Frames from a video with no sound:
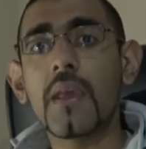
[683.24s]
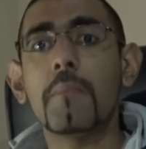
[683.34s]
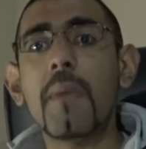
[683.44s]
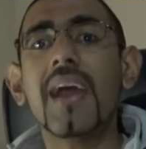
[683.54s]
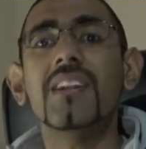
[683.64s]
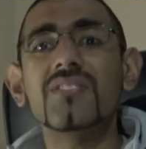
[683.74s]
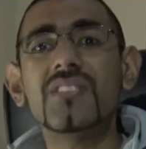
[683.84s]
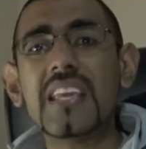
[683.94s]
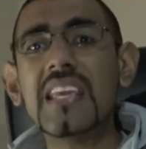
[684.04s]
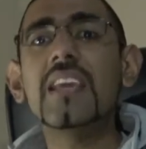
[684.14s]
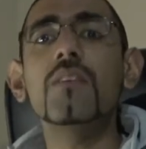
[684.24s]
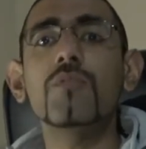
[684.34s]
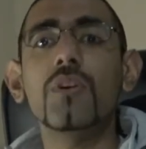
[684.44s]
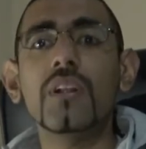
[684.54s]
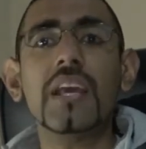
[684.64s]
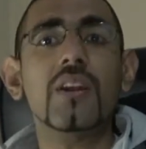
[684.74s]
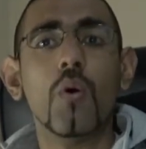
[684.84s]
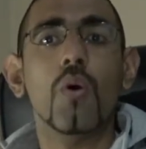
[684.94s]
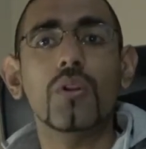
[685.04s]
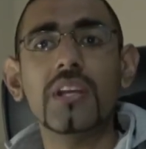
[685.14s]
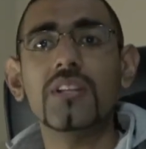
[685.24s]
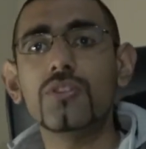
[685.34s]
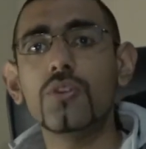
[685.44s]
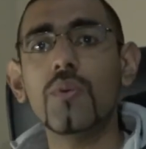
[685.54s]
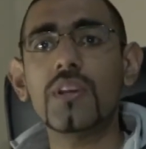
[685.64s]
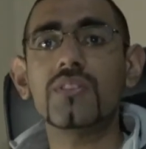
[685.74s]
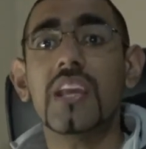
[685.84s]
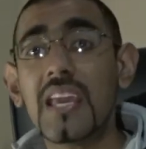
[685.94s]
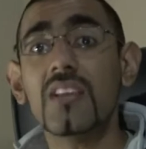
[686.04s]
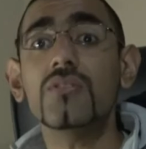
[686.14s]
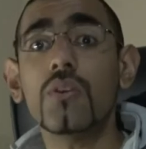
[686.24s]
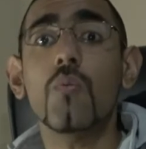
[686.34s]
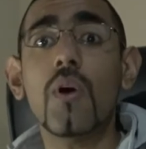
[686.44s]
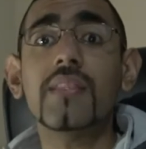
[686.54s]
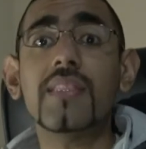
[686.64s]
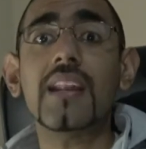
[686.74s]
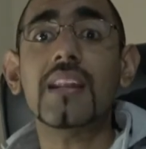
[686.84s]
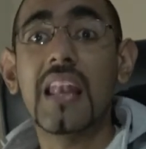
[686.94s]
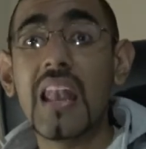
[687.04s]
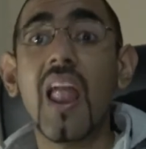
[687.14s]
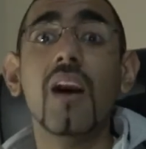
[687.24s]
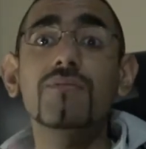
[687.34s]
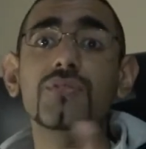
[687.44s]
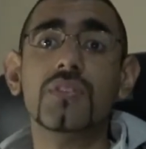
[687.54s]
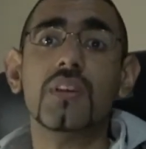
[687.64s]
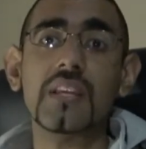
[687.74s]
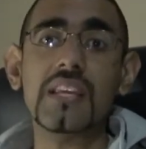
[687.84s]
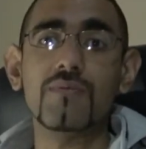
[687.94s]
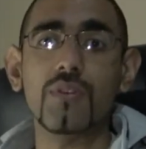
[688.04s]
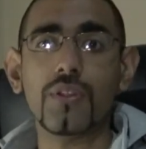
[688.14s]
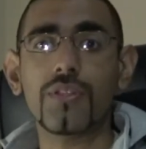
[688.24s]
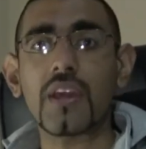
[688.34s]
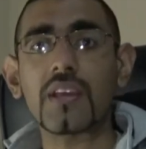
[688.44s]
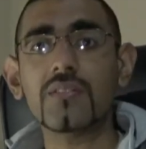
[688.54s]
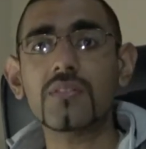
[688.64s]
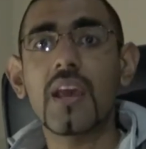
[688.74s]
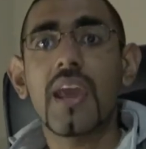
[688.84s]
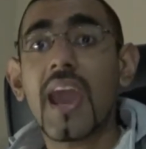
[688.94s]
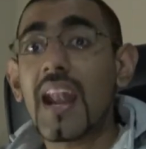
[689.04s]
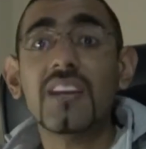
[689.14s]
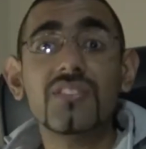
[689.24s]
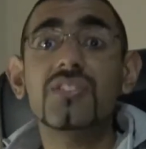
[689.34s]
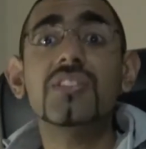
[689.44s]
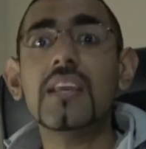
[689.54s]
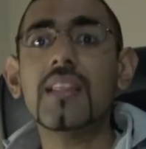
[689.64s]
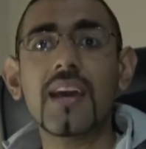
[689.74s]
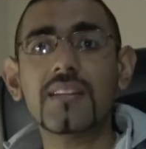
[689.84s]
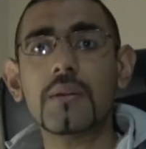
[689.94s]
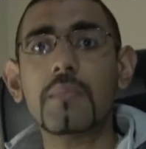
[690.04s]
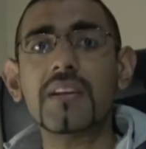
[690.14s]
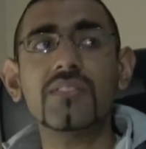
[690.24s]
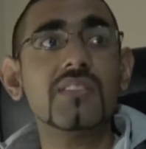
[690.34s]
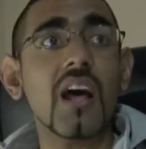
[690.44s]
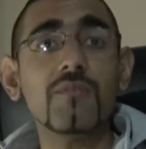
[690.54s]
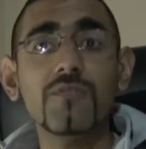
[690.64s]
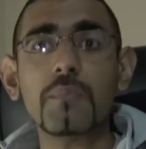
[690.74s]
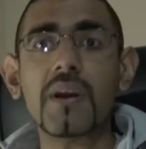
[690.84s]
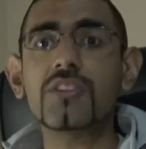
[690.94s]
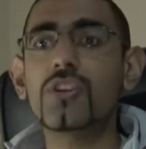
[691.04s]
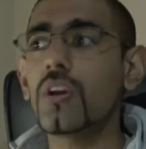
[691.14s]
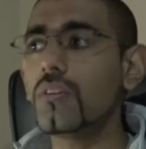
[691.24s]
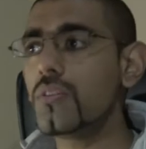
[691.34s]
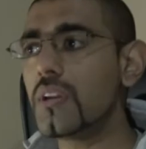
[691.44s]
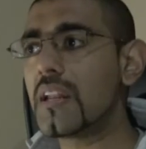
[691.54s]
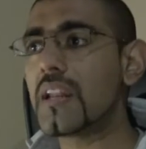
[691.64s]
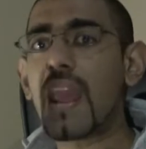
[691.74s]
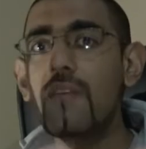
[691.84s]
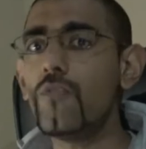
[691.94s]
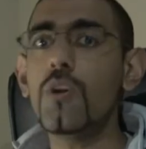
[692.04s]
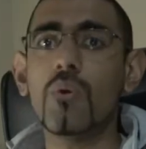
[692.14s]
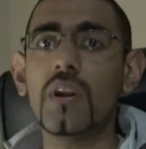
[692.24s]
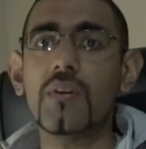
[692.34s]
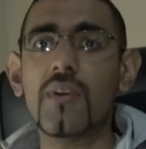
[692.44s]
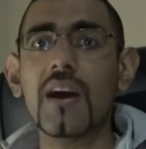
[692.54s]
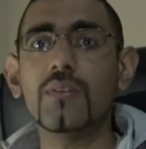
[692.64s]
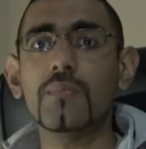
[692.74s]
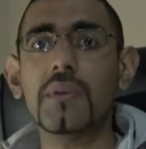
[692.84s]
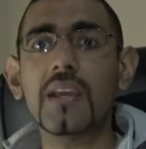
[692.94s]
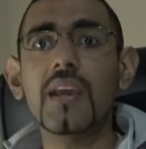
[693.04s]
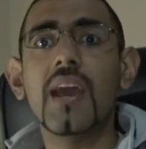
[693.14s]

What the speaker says: Man is evil in all his doings. He is the one that loves evil things. And I see that in myself, in my children, in everyone around me.